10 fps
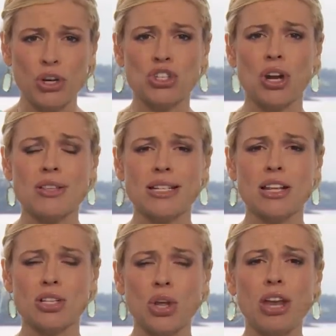Boris
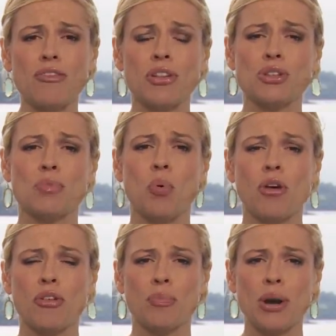Johnson is looking for the
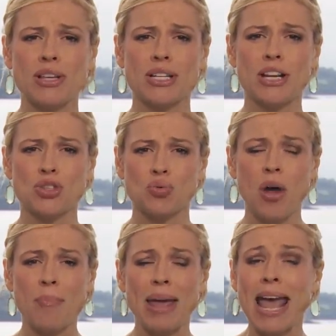support from President
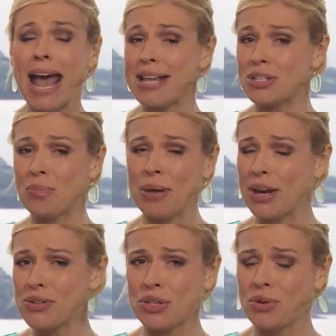Trump as it
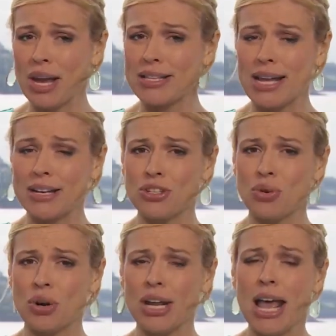appears the UK is
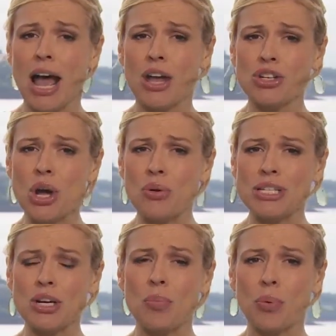headed toward a
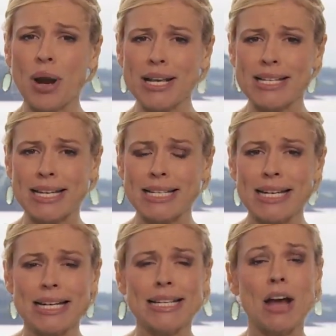no deal
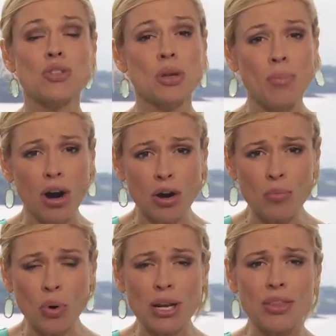Brexit. Now,
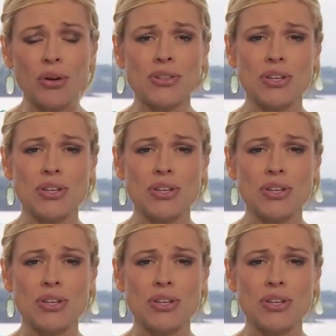tomorrow morning,